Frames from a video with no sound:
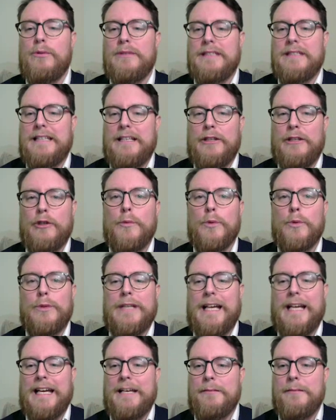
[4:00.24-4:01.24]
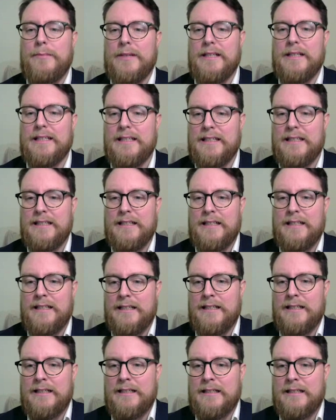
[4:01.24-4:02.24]
in a normal game, but...
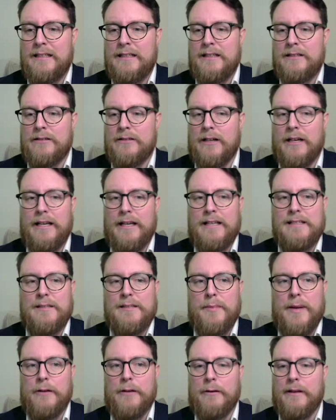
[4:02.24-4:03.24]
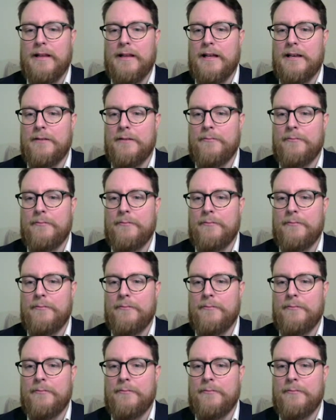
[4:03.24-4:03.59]
Right, here's the penalty then.